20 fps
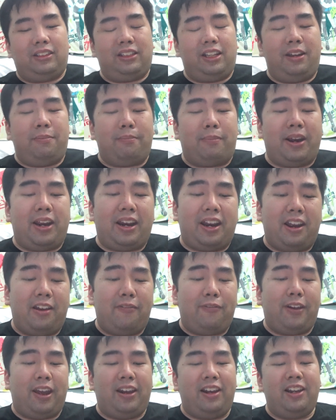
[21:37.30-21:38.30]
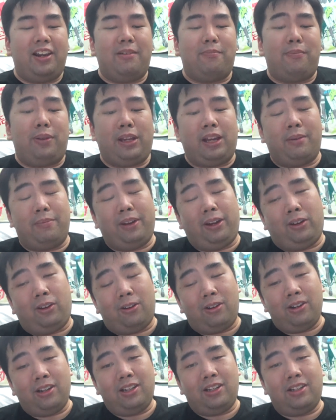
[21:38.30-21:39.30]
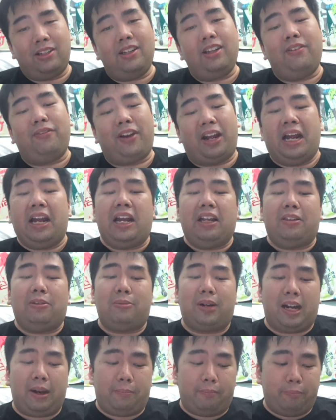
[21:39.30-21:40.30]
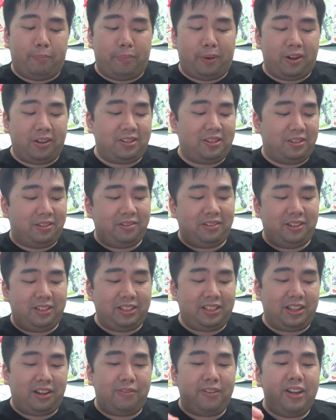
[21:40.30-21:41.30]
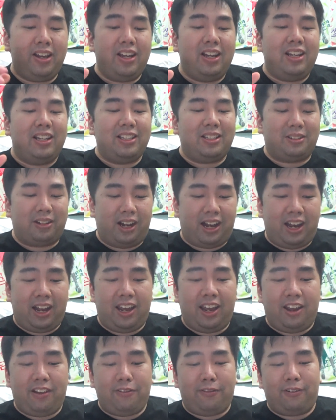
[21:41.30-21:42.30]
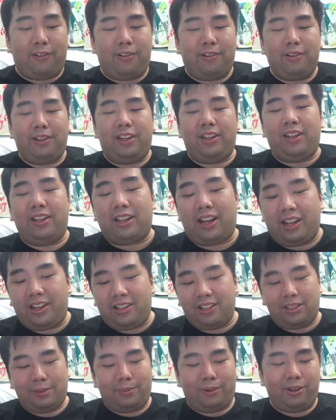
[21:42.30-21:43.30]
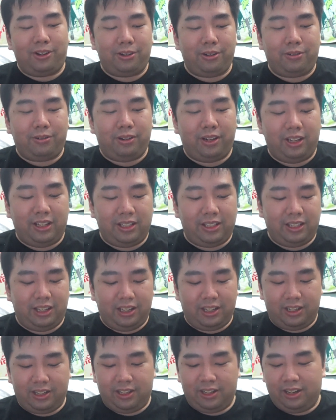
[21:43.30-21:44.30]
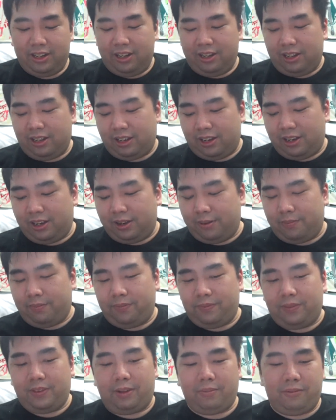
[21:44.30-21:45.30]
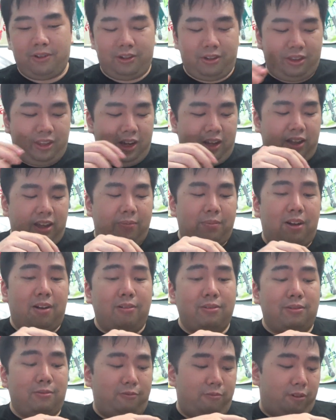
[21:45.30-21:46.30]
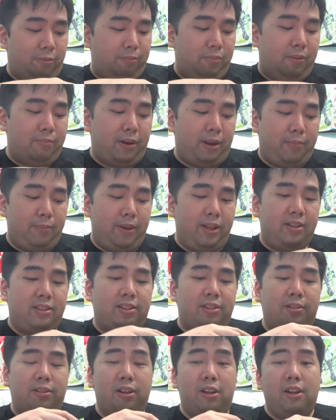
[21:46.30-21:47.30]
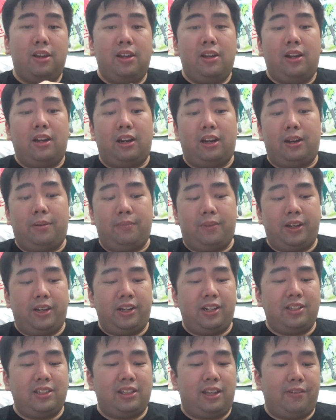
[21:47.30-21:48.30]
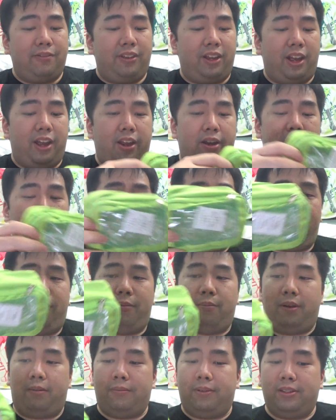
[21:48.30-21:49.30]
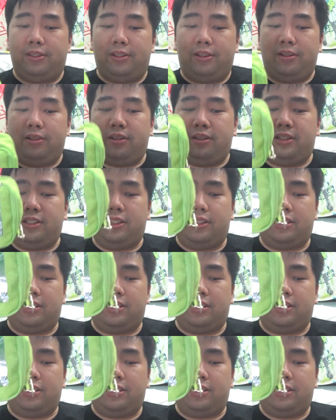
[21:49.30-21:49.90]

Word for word: it might have ended up becoming longer if I had to unbox all this stuff. So I have all the other smaller goodies here. Um, I'm gonna take them out bit by bit. So um, another stuff that I got from Amazon. This